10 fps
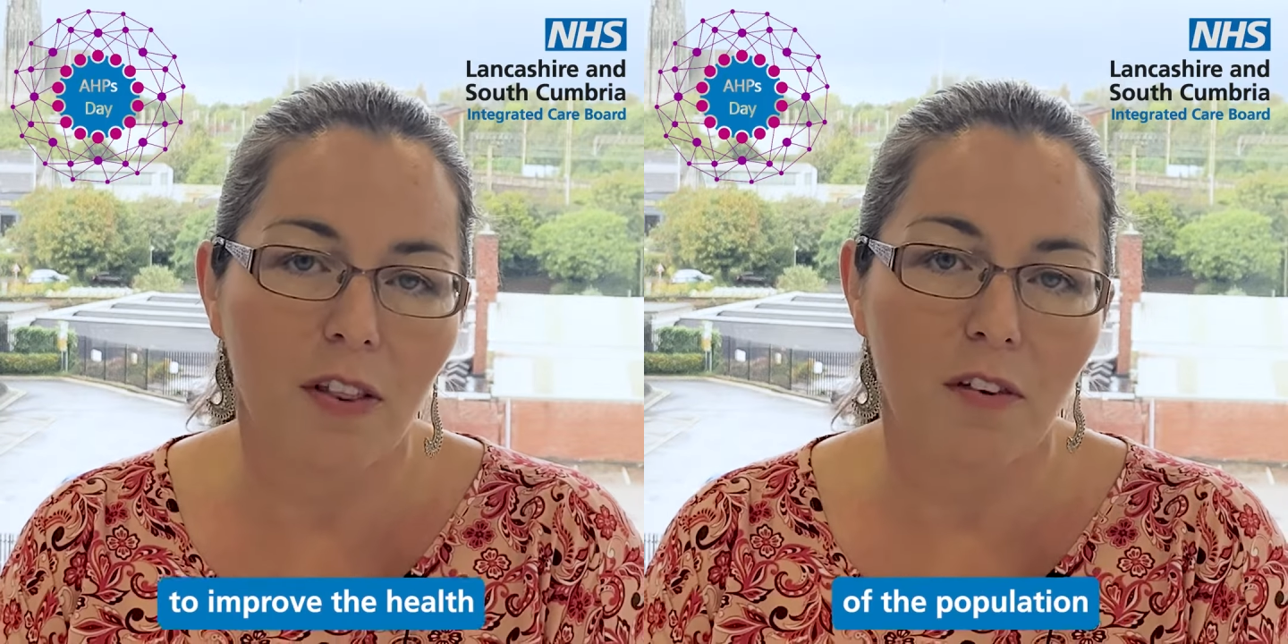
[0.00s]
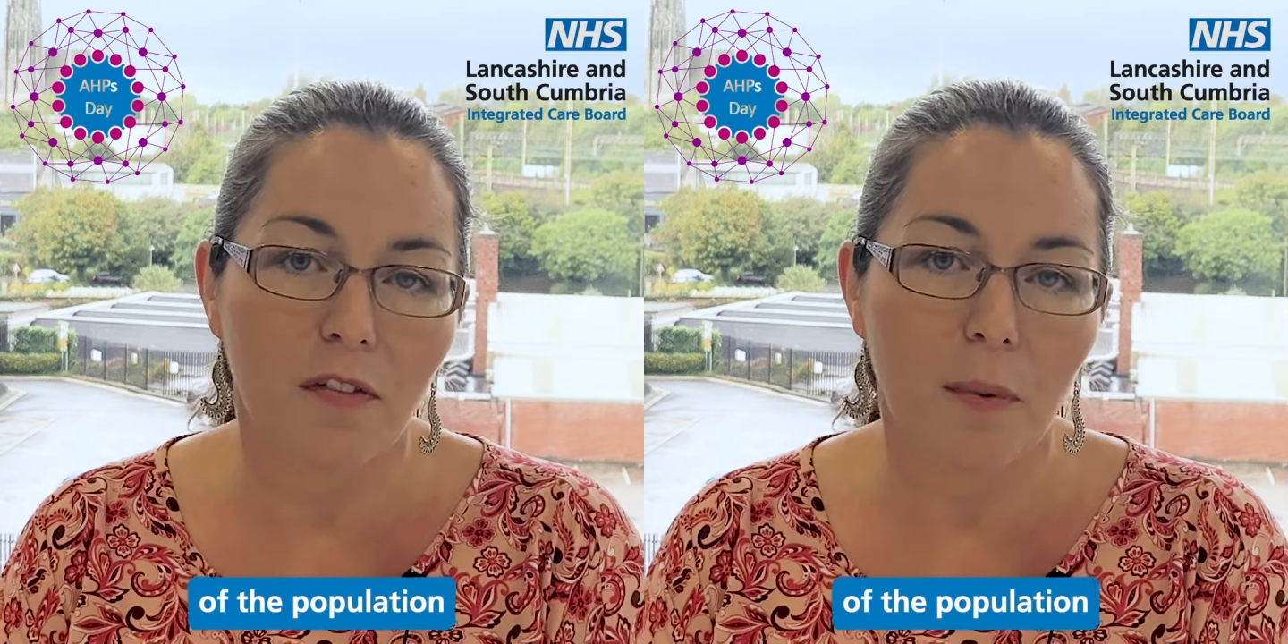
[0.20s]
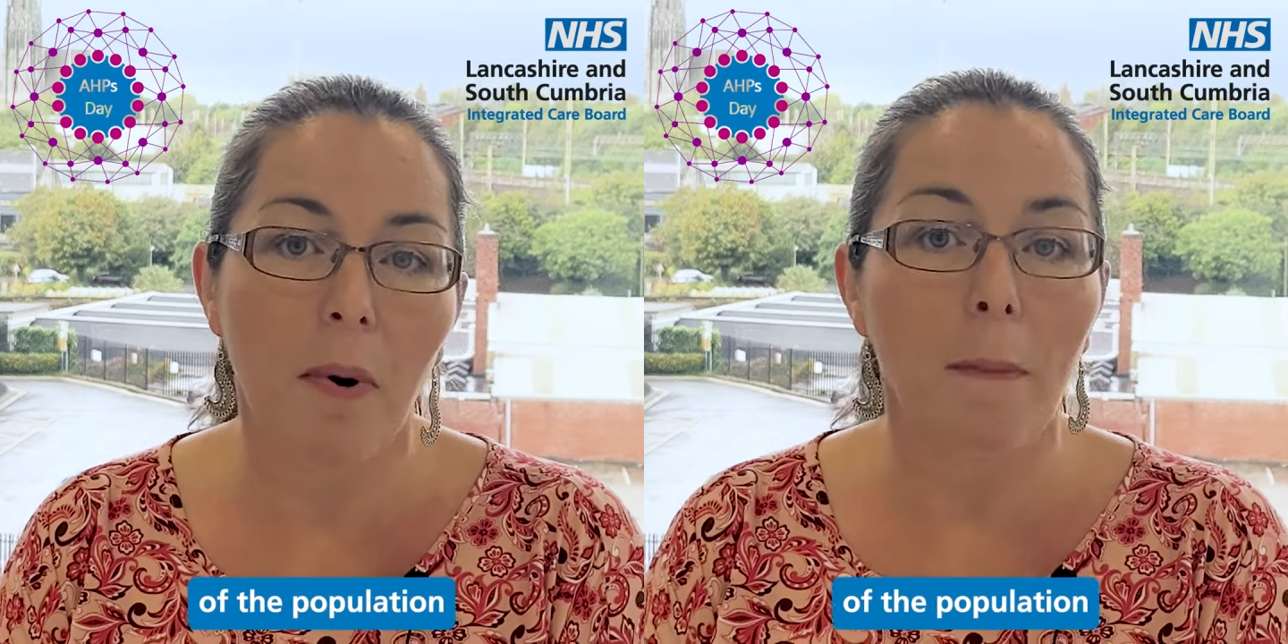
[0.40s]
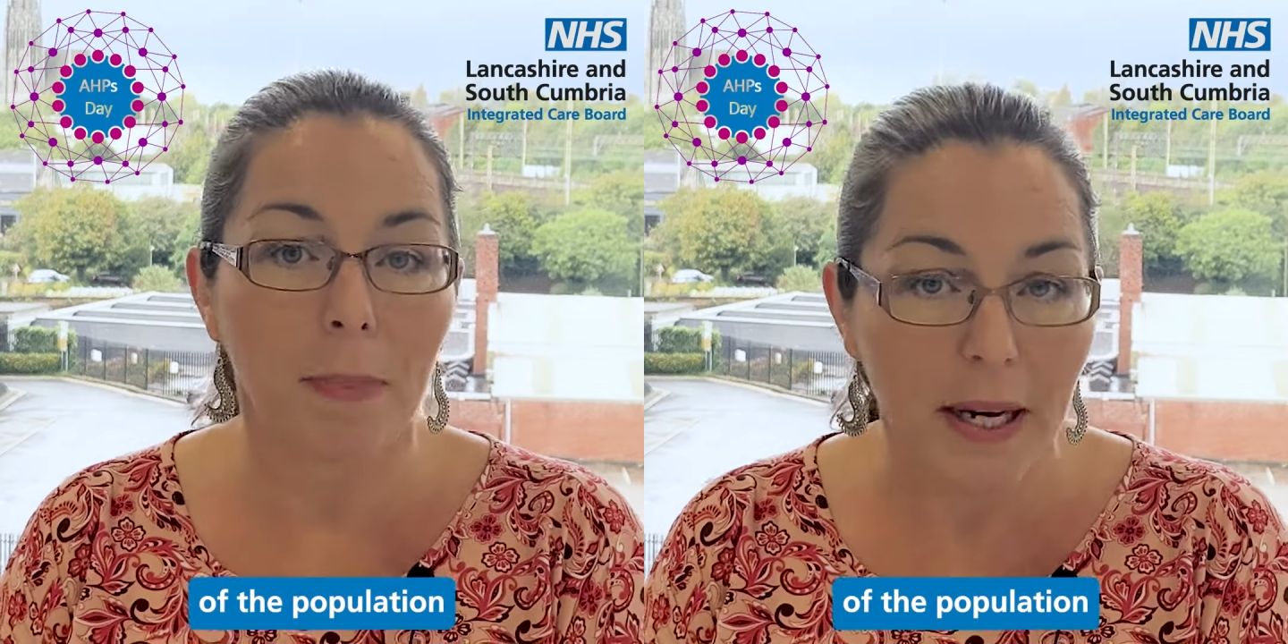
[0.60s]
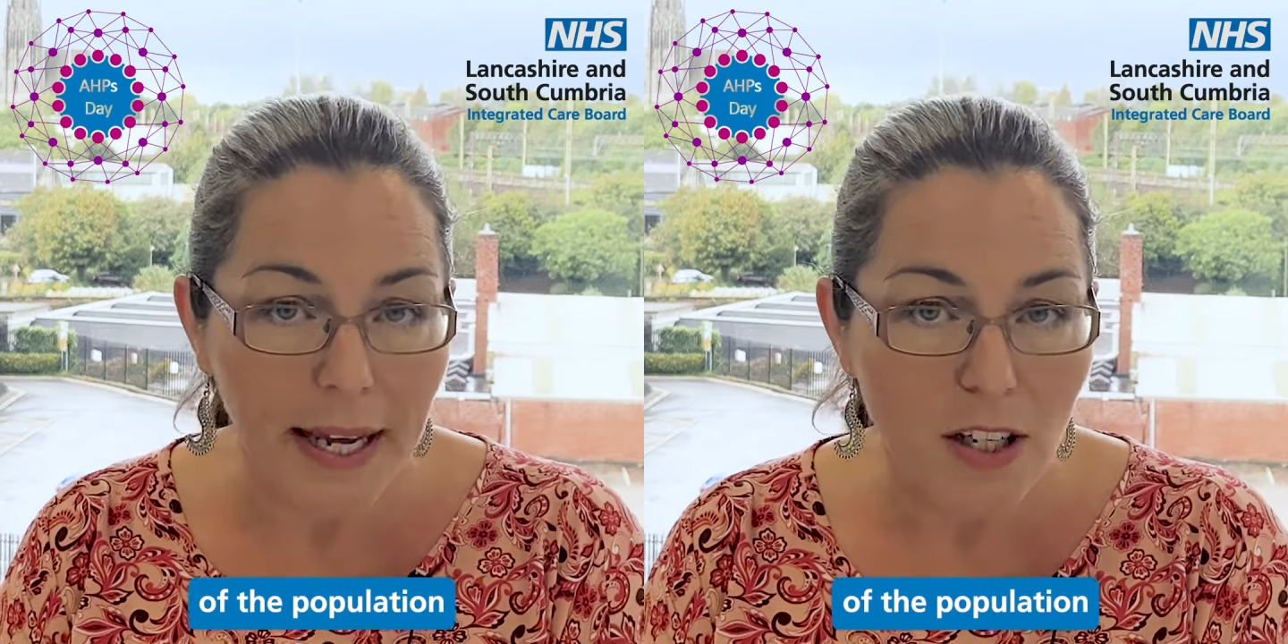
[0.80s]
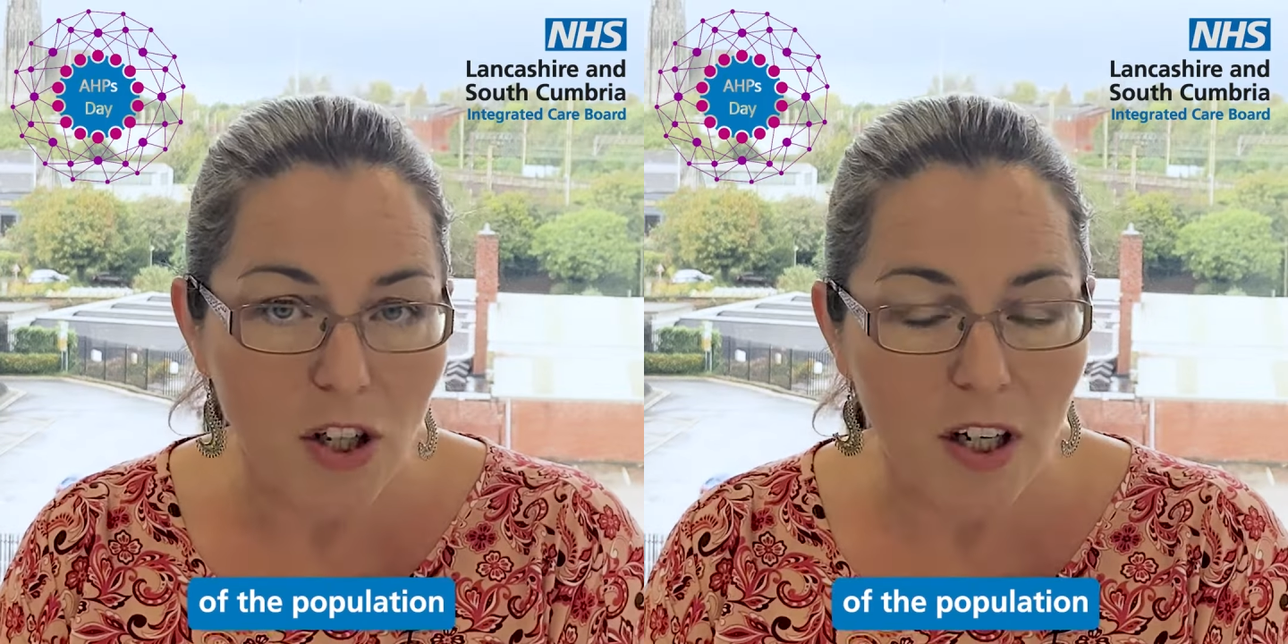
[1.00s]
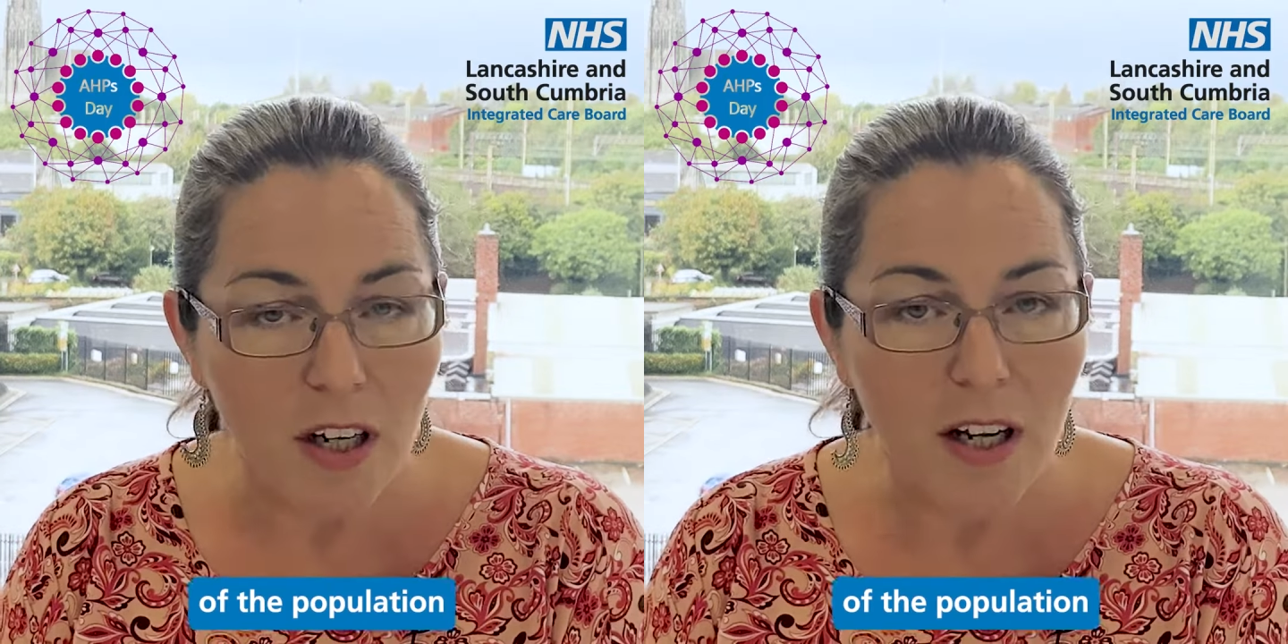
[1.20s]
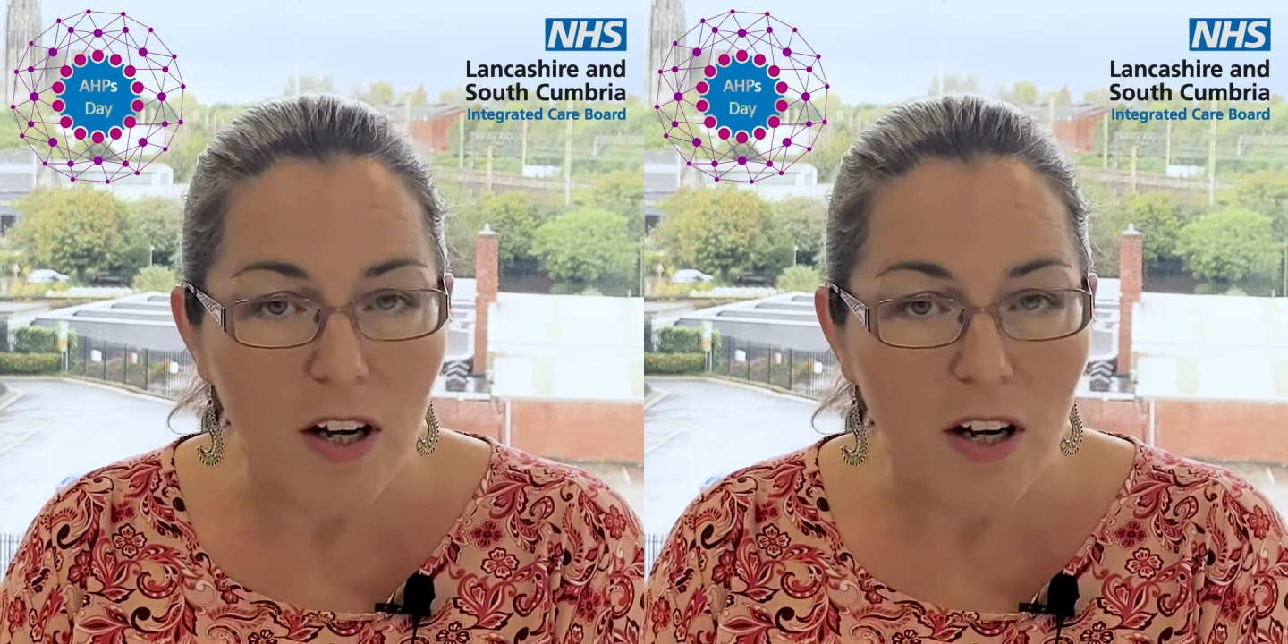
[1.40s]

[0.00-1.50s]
of the population